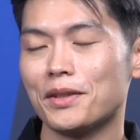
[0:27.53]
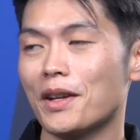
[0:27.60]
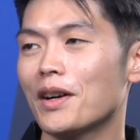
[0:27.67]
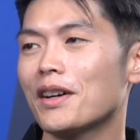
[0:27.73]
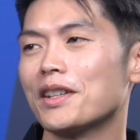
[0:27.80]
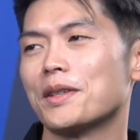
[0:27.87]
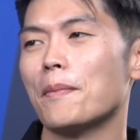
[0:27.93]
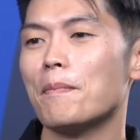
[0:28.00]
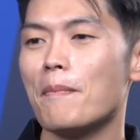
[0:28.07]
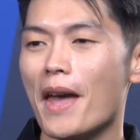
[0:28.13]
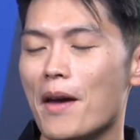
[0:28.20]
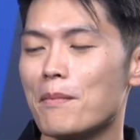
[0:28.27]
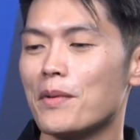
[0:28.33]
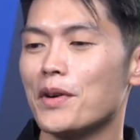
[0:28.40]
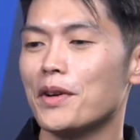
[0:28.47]
You know, as a
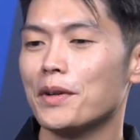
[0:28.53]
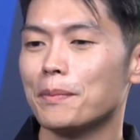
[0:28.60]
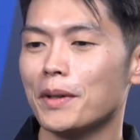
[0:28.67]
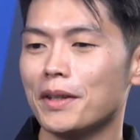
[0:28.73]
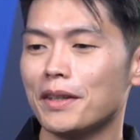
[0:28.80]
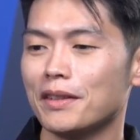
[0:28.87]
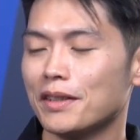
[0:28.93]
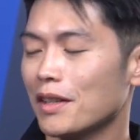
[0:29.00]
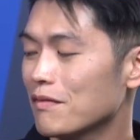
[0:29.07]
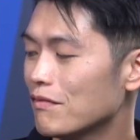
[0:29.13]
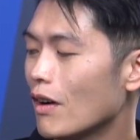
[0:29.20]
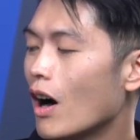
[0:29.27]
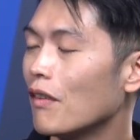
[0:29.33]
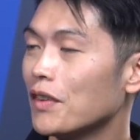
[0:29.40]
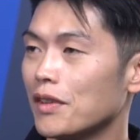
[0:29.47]
member being
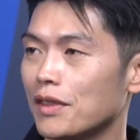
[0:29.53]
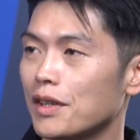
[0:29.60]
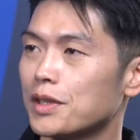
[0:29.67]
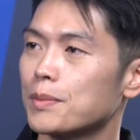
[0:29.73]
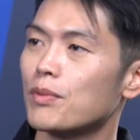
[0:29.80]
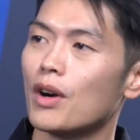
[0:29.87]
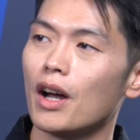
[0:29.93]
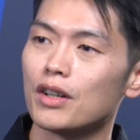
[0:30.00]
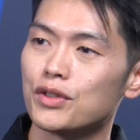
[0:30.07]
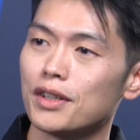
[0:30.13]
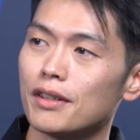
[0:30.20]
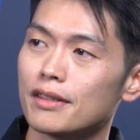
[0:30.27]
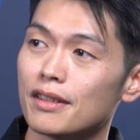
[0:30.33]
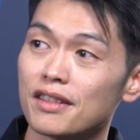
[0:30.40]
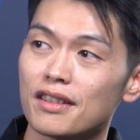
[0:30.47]
involved in this
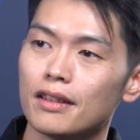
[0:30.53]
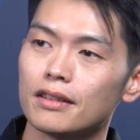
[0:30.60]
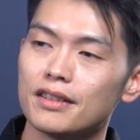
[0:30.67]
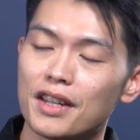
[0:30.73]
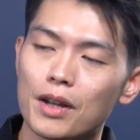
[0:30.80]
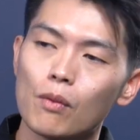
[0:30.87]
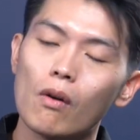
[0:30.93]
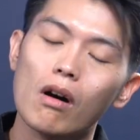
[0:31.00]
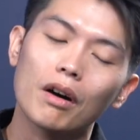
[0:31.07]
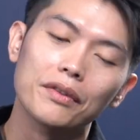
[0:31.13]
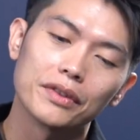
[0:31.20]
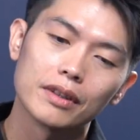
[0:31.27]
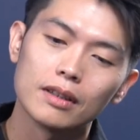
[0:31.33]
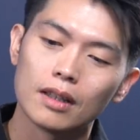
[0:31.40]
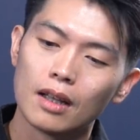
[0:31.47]
project since the day
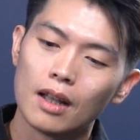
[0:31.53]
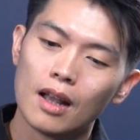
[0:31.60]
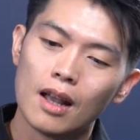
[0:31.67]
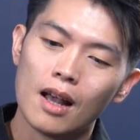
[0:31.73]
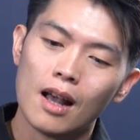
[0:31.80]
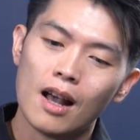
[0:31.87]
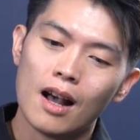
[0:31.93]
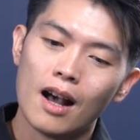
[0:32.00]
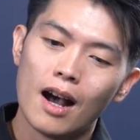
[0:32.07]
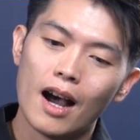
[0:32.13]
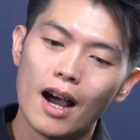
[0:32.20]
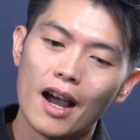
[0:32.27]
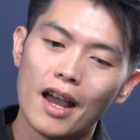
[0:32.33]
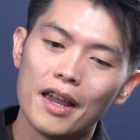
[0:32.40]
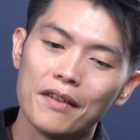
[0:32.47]
one,
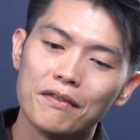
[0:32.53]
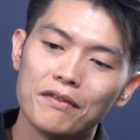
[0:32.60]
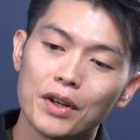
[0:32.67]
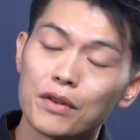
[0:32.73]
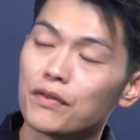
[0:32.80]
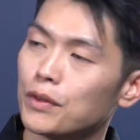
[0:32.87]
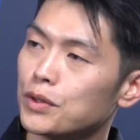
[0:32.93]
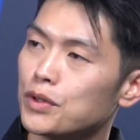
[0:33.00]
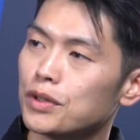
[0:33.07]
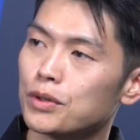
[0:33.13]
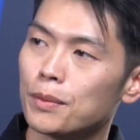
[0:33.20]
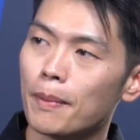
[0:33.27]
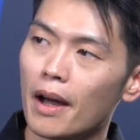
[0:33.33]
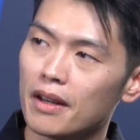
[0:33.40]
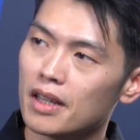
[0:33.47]
I'm very fortunate
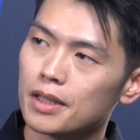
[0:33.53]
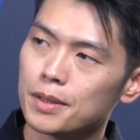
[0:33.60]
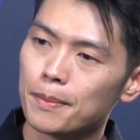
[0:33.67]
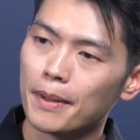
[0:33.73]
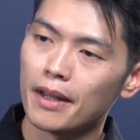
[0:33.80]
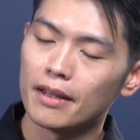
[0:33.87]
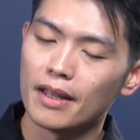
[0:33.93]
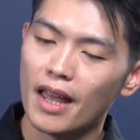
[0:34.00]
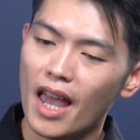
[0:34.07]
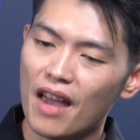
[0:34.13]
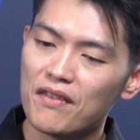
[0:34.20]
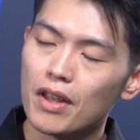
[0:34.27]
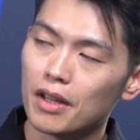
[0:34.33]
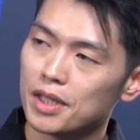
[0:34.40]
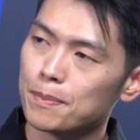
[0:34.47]
to participate in
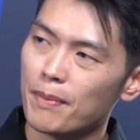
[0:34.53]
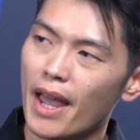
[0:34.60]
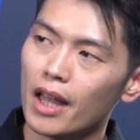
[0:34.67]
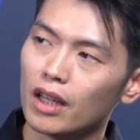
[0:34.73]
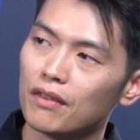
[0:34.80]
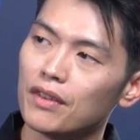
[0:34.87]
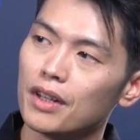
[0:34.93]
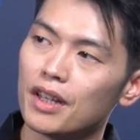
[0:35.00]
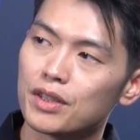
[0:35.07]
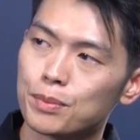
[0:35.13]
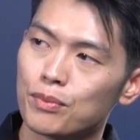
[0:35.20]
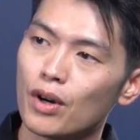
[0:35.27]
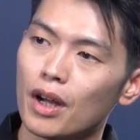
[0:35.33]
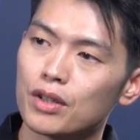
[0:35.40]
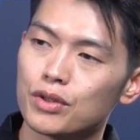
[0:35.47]
every aspect of this
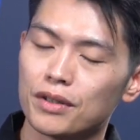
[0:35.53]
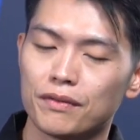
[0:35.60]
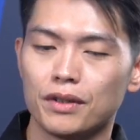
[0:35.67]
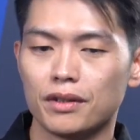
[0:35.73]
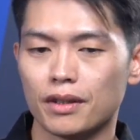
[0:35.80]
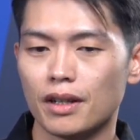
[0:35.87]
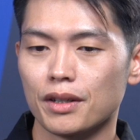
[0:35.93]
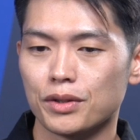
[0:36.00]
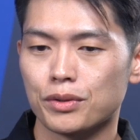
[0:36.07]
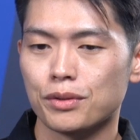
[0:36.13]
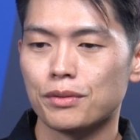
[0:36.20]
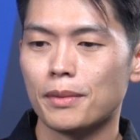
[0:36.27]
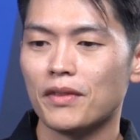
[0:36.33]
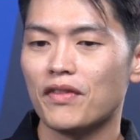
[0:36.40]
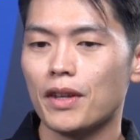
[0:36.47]
project, from the
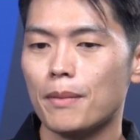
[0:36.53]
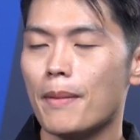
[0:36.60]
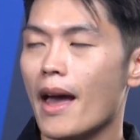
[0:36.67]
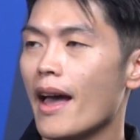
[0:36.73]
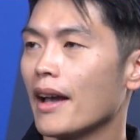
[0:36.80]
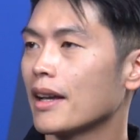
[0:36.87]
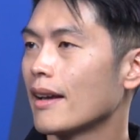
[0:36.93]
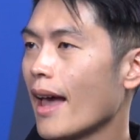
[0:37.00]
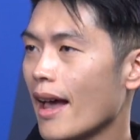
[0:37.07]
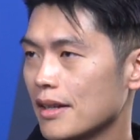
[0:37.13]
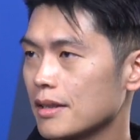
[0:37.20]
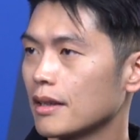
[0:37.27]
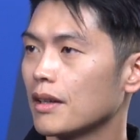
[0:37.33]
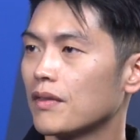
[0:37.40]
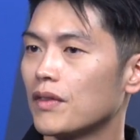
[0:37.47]
consumer feedback,
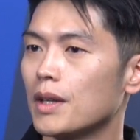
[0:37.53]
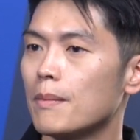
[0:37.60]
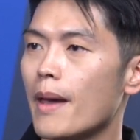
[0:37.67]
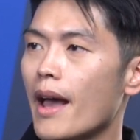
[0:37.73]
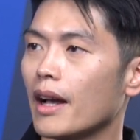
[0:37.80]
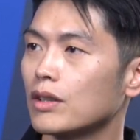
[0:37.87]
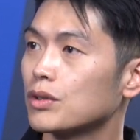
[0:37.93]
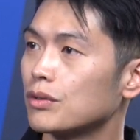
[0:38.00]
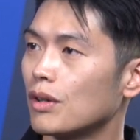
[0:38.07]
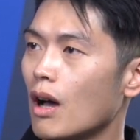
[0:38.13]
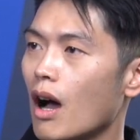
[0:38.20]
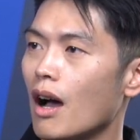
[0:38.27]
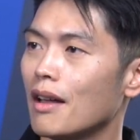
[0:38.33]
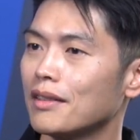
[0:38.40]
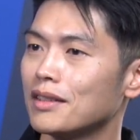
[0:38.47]
athlete feedback, to
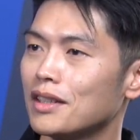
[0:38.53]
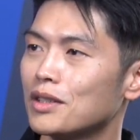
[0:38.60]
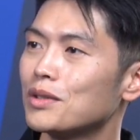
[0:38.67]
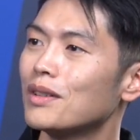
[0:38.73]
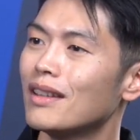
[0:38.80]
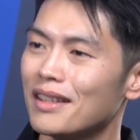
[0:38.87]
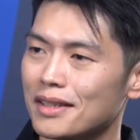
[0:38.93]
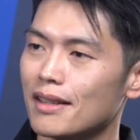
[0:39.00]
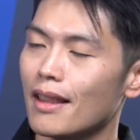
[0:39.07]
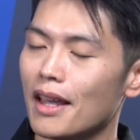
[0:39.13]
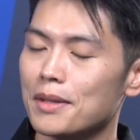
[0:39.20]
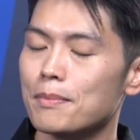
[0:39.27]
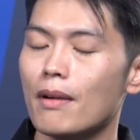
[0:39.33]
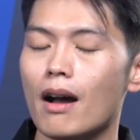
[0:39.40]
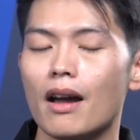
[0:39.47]
R&D, to this
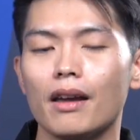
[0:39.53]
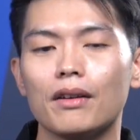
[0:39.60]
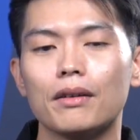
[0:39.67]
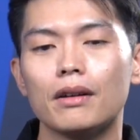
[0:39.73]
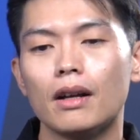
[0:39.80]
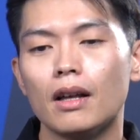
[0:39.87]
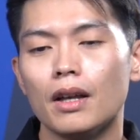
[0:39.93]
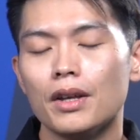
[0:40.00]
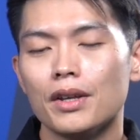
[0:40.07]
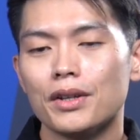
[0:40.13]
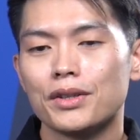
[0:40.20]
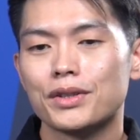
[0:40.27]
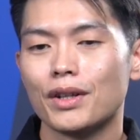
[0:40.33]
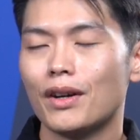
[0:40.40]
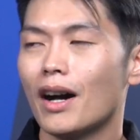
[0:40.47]
last mile.
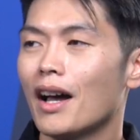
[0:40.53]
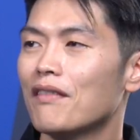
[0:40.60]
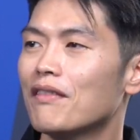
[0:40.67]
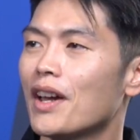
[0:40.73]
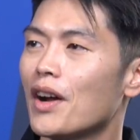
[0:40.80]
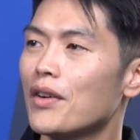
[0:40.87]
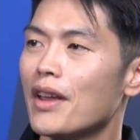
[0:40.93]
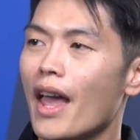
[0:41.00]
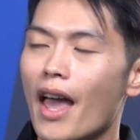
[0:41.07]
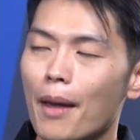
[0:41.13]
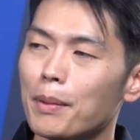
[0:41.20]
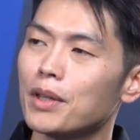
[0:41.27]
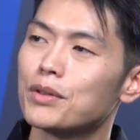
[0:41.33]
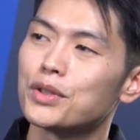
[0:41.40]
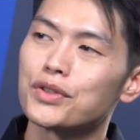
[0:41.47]
So I'm very
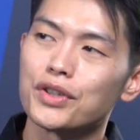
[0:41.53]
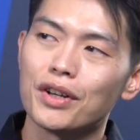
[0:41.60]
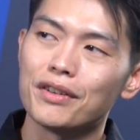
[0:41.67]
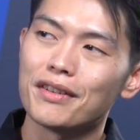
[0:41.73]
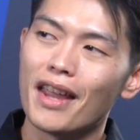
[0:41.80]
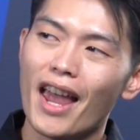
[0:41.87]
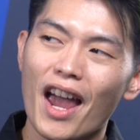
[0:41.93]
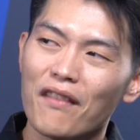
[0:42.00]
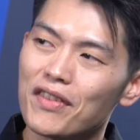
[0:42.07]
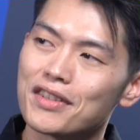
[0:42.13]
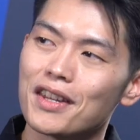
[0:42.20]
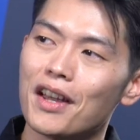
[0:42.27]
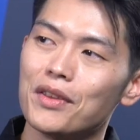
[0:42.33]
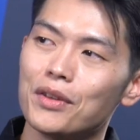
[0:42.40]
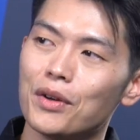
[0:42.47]
happy to share
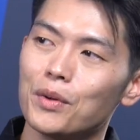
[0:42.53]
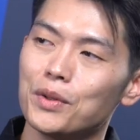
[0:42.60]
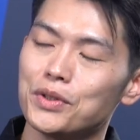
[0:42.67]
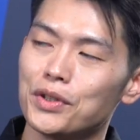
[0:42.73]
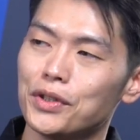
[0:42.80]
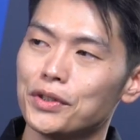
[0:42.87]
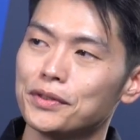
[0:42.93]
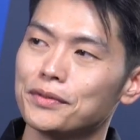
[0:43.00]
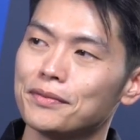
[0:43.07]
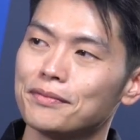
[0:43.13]
everything I know with you.